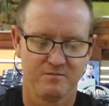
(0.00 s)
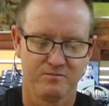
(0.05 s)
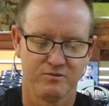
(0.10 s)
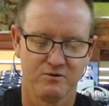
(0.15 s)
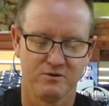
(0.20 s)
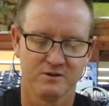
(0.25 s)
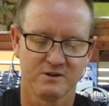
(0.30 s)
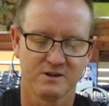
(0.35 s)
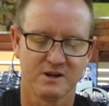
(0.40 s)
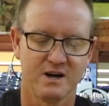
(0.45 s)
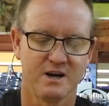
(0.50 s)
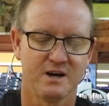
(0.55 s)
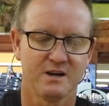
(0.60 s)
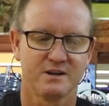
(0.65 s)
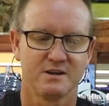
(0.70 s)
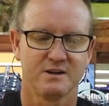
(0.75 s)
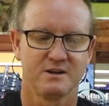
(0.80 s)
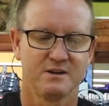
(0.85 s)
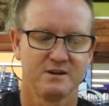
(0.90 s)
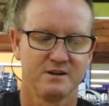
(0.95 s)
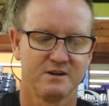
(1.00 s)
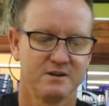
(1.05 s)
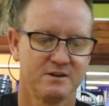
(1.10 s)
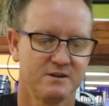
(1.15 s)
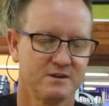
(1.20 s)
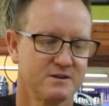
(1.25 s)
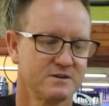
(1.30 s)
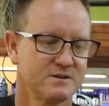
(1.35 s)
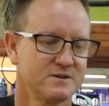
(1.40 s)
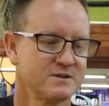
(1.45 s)
Pull tight,
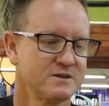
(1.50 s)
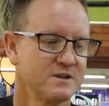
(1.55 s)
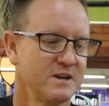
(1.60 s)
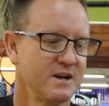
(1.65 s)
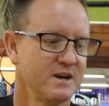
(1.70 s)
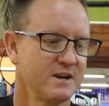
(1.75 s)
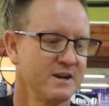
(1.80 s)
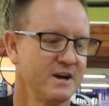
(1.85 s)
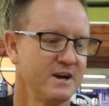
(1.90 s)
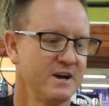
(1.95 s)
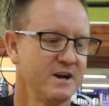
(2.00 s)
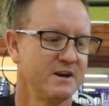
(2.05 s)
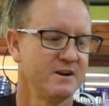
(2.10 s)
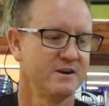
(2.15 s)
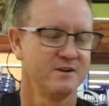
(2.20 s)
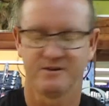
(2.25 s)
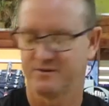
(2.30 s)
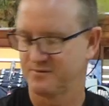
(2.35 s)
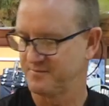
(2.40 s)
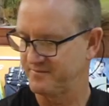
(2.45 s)
slide down,